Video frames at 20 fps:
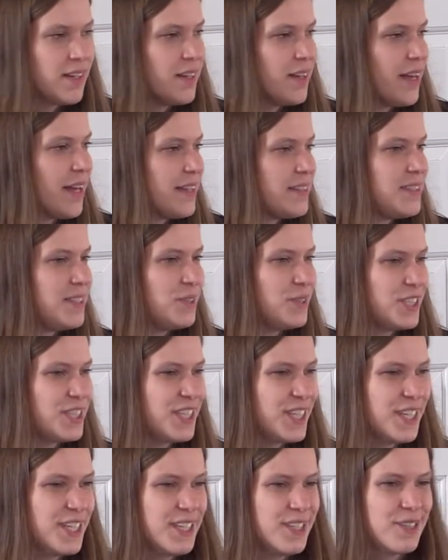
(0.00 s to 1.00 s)
As
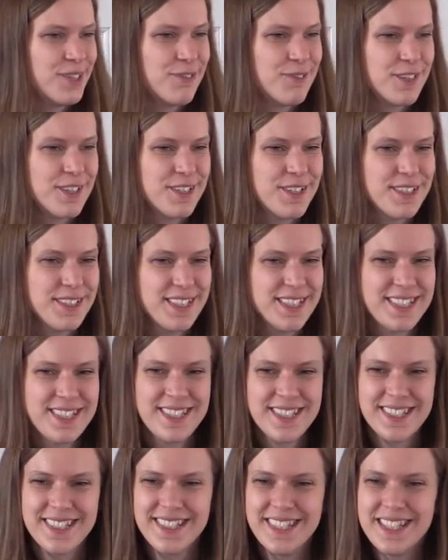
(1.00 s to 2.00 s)
Unitarian
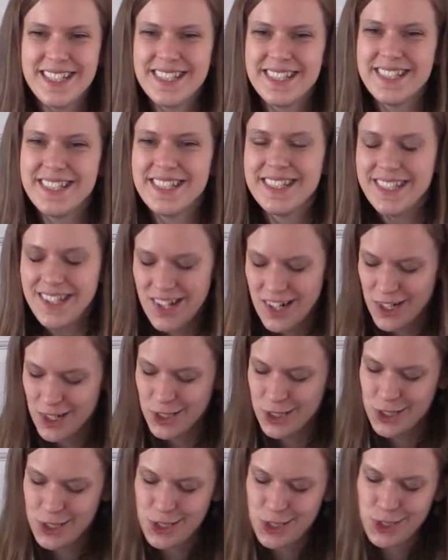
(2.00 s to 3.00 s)
Universalists, this is our
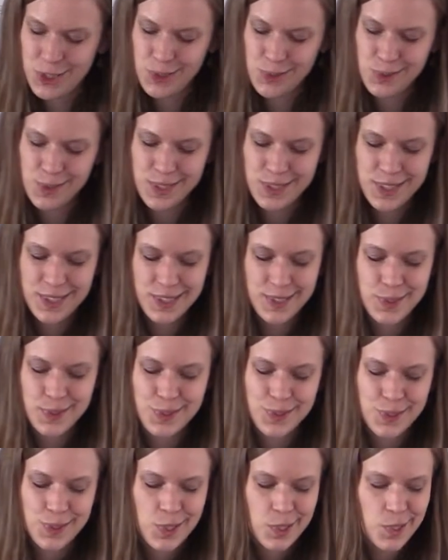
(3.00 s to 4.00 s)
good news.
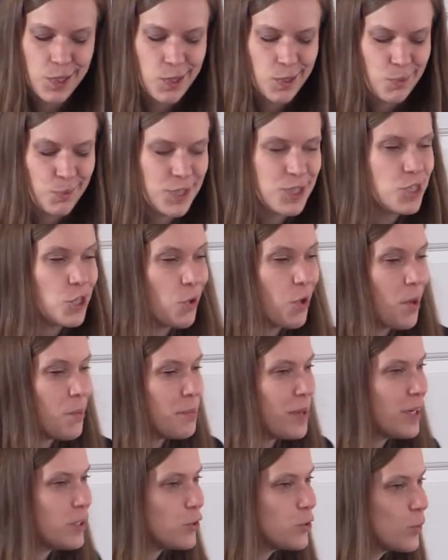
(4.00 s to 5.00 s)
We show up
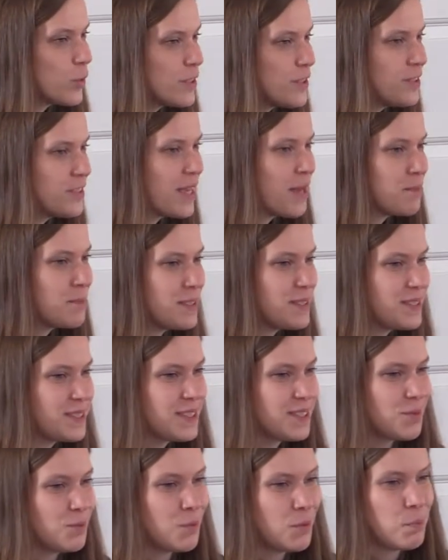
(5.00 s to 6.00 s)
on doorsteps
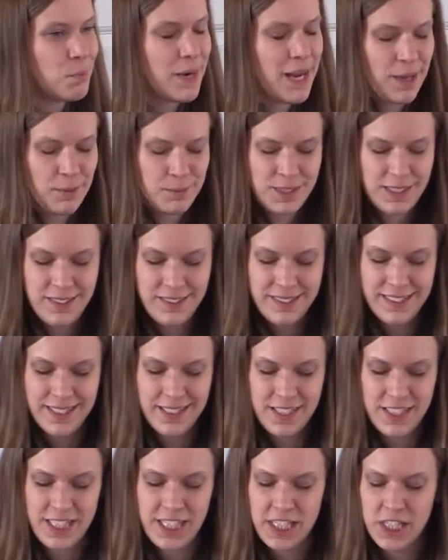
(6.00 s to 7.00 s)
with brownies
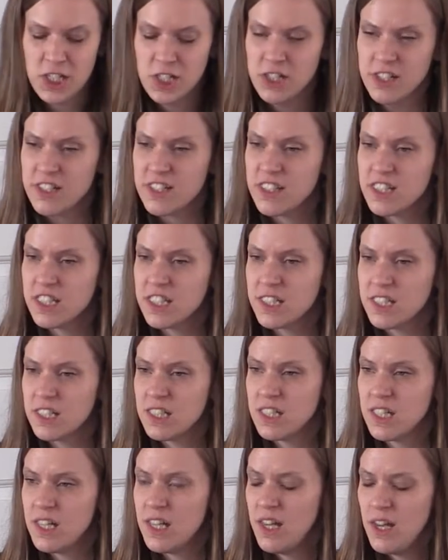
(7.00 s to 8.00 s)
and tears.
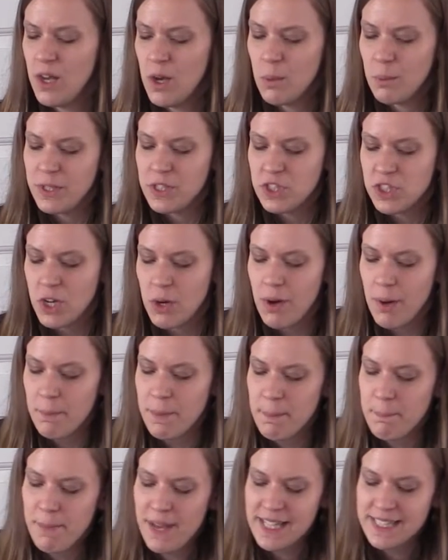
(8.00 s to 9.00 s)
We show up
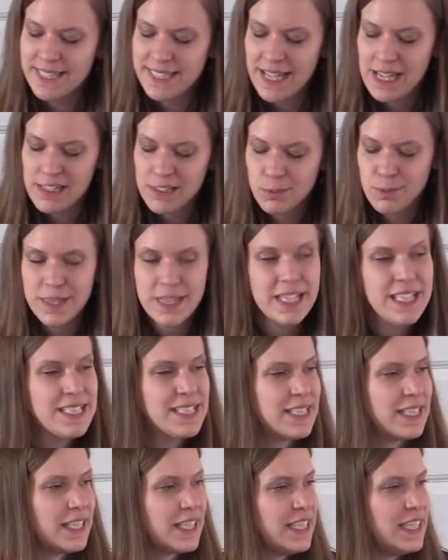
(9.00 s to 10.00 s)
at bedsides with
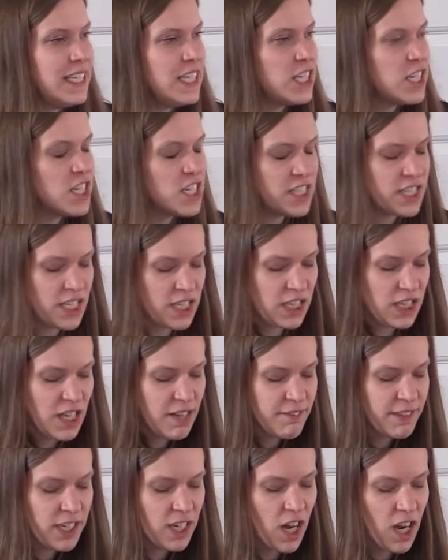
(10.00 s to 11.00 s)
listening ears and
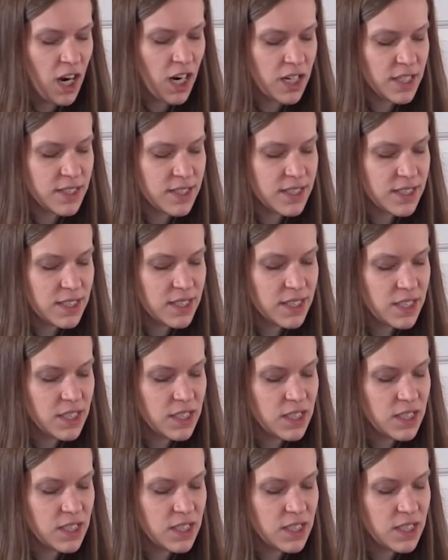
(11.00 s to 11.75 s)
loving hearts.